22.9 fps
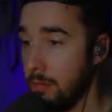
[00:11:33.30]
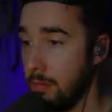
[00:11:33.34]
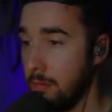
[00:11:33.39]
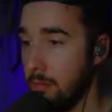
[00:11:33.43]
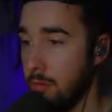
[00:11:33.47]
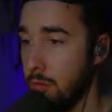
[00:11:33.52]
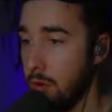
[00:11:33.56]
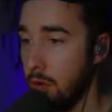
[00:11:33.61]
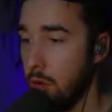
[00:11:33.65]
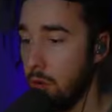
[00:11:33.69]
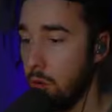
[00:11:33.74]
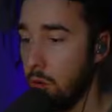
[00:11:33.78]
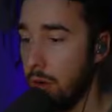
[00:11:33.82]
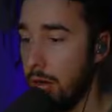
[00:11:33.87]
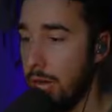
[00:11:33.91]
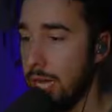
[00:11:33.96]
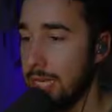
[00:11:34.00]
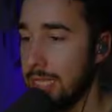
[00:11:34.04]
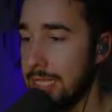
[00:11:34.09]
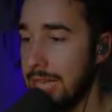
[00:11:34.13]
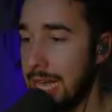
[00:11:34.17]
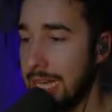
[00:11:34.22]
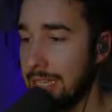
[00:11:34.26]
Bro, why
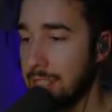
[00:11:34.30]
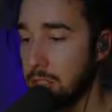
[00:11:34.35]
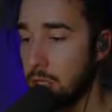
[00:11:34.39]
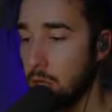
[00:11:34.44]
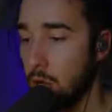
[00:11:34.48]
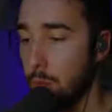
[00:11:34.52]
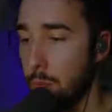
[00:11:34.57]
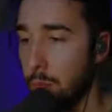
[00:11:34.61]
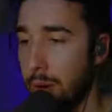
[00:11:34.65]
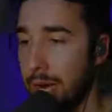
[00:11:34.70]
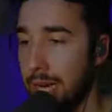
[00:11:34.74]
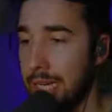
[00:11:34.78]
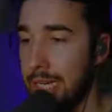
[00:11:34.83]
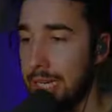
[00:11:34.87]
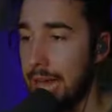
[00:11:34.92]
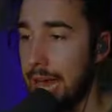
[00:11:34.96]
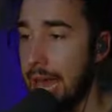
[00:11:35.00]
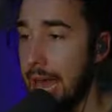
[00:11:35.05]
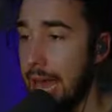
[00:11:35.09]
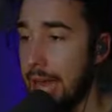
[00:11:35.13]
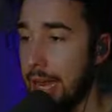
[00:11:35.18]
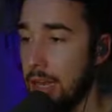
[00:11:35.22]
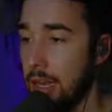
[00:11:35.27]
is that so brain
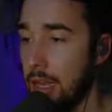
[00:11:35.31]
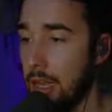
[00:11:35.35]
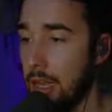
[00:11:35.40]
dead?